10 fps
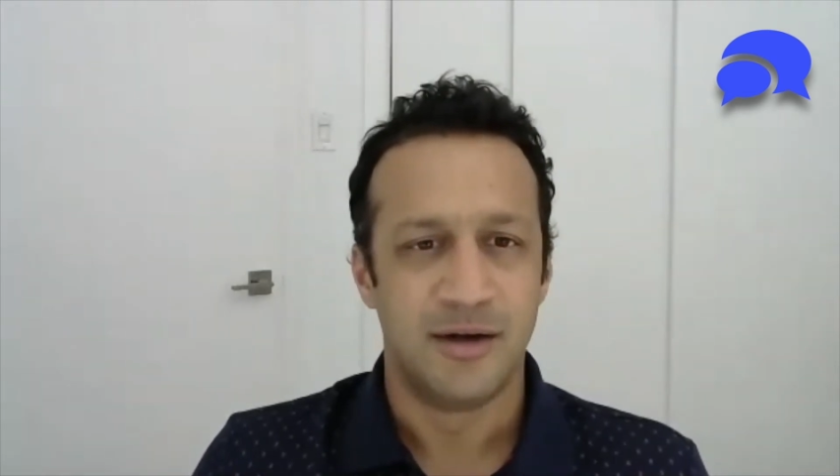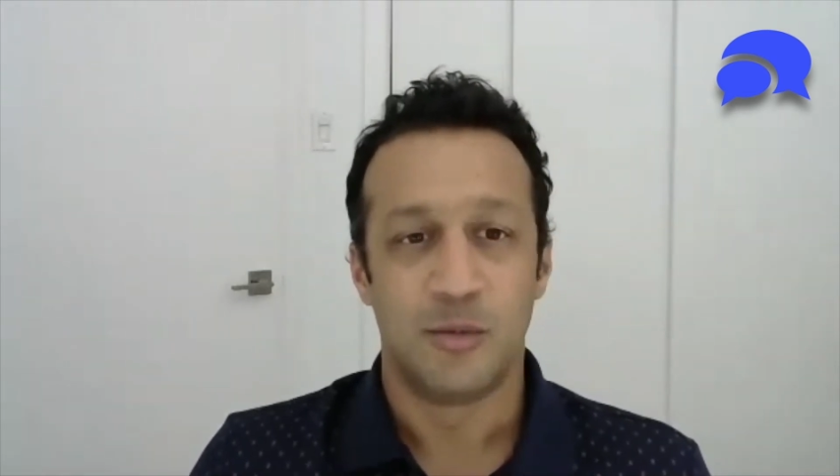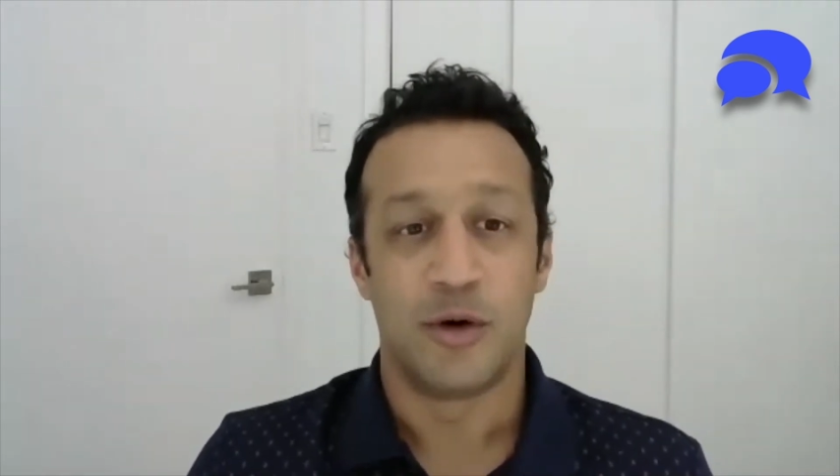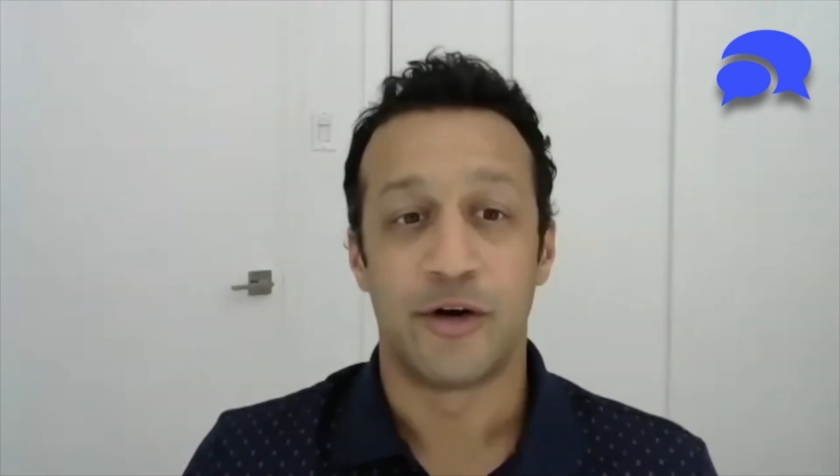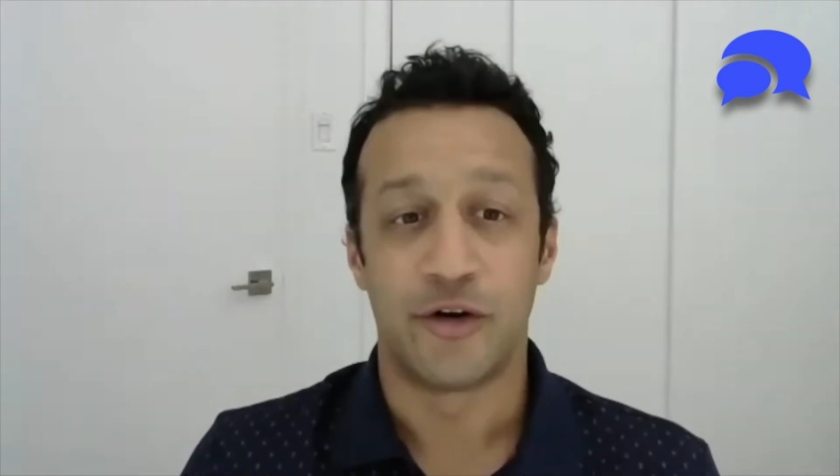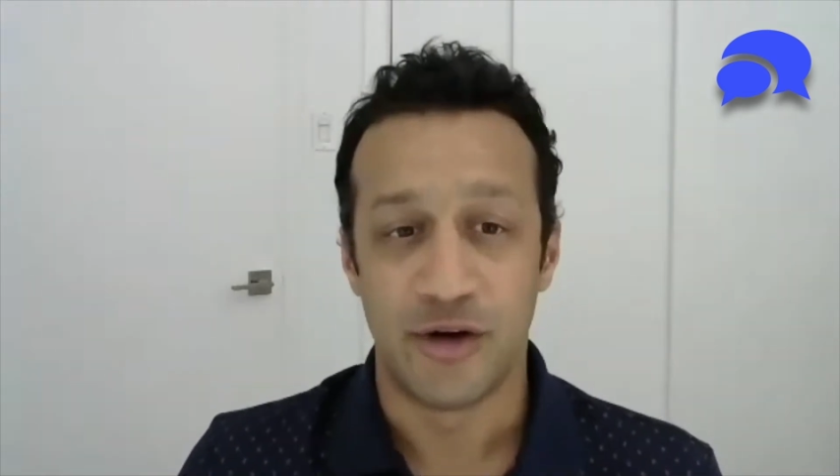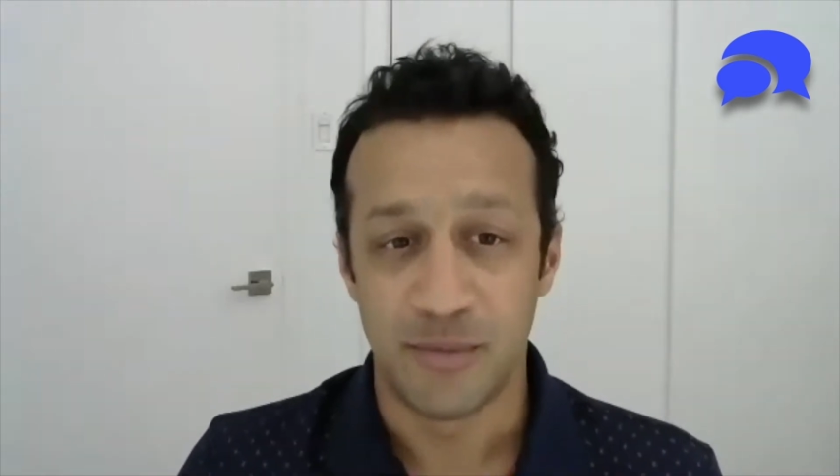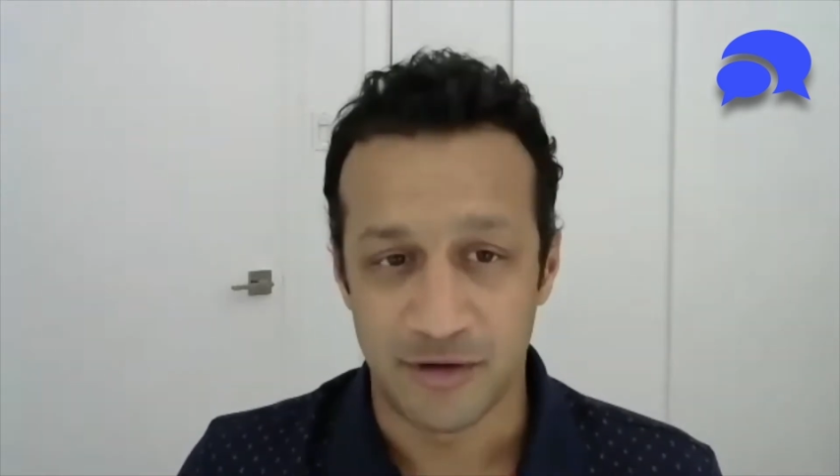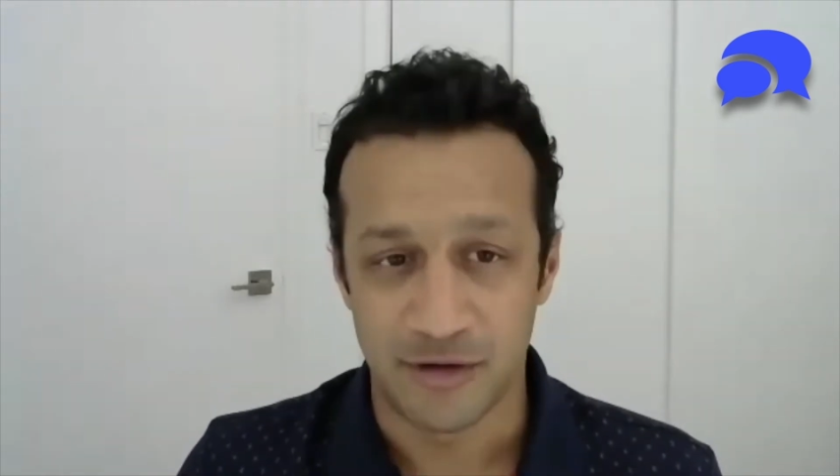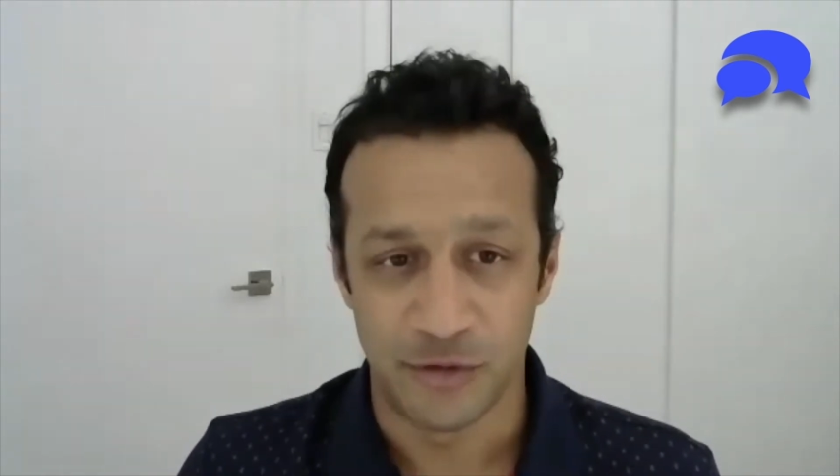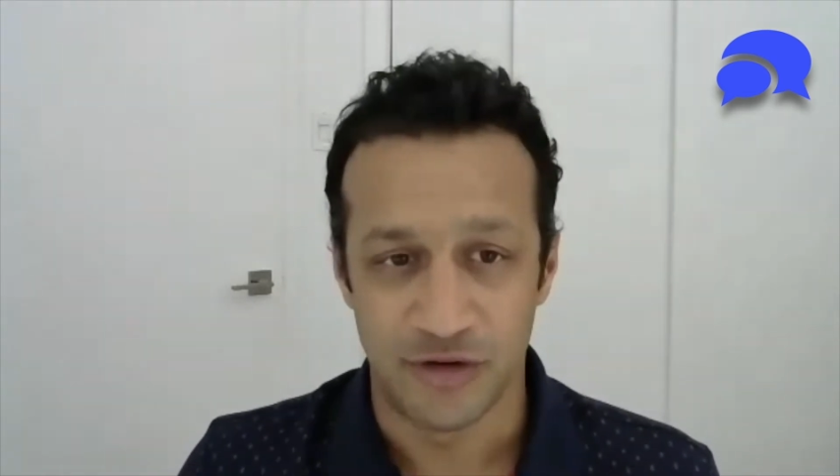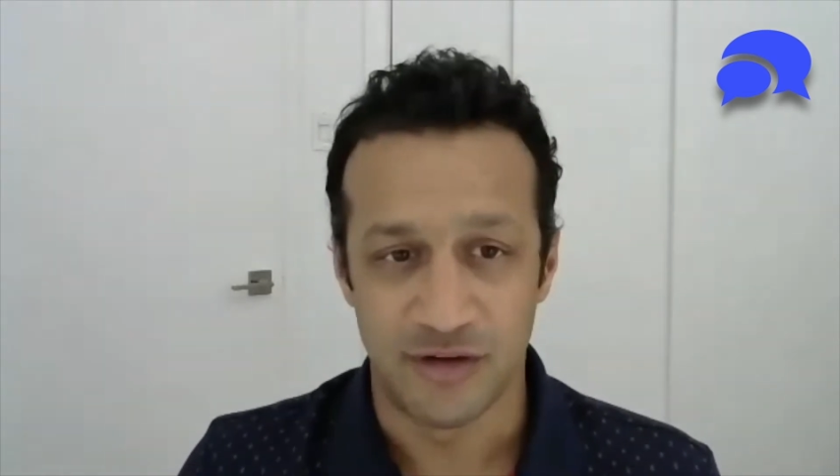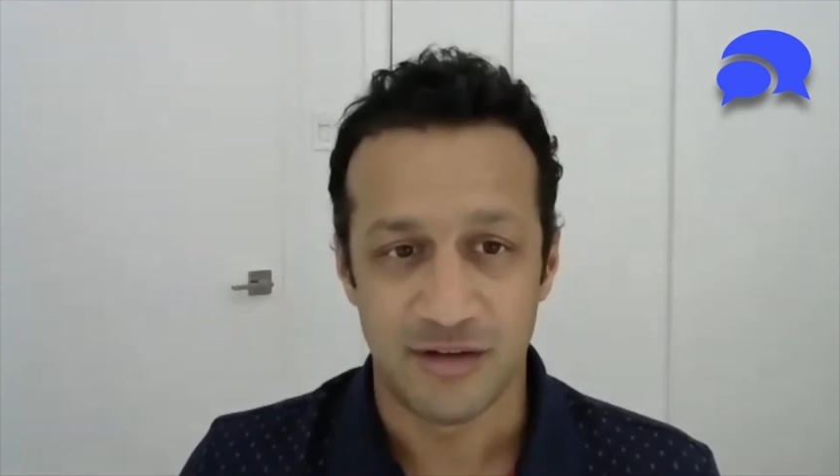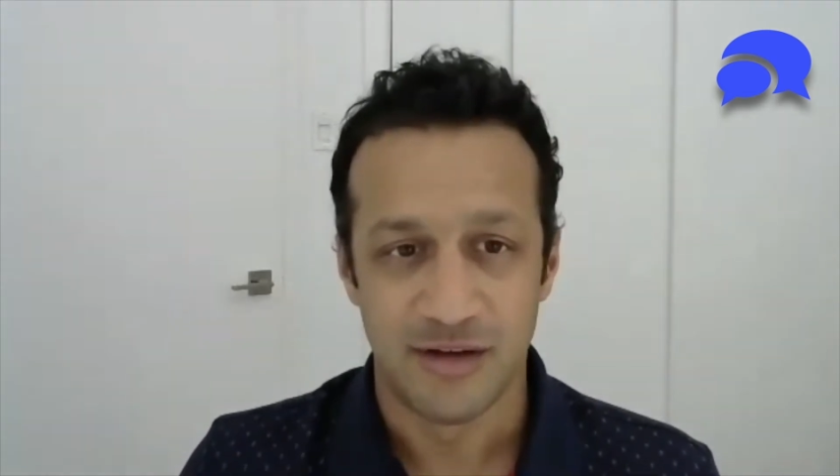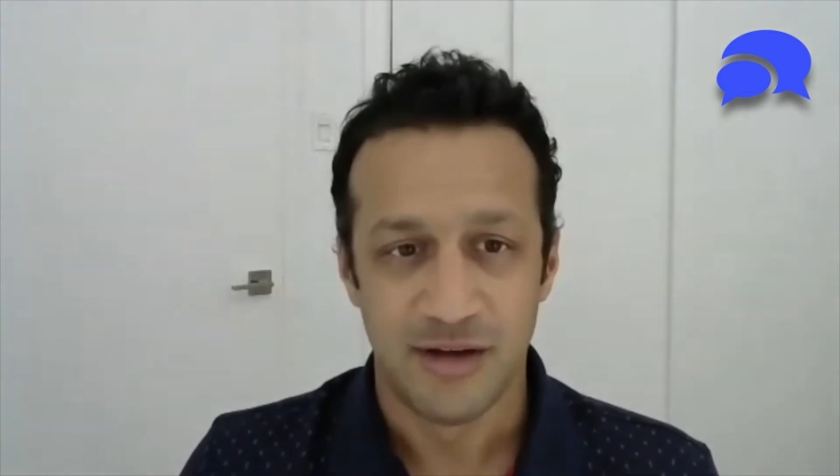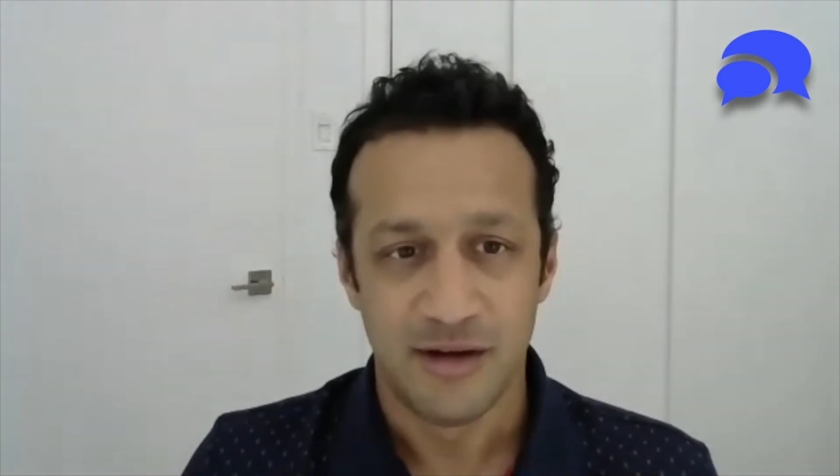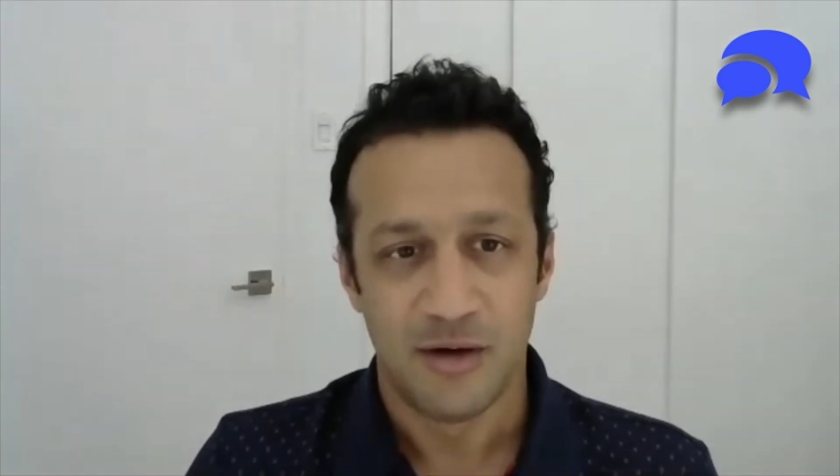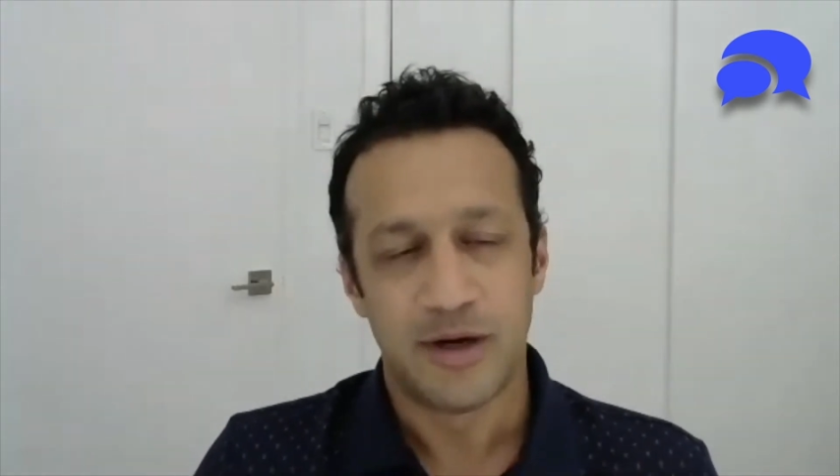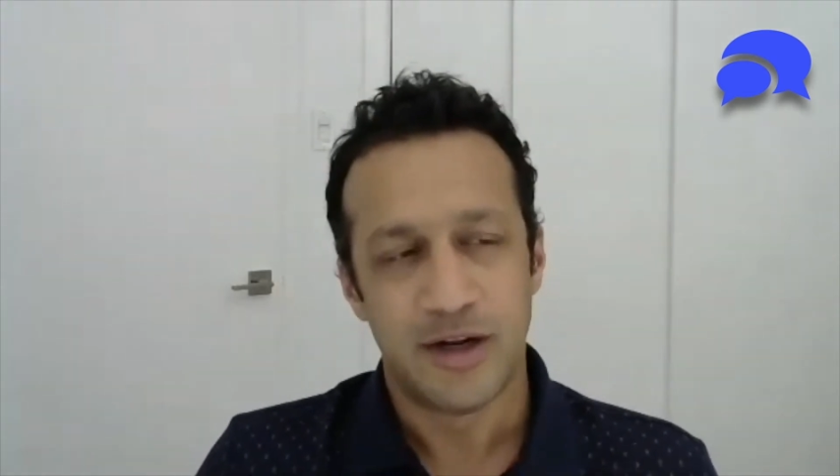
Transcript: water treatment solutions, when in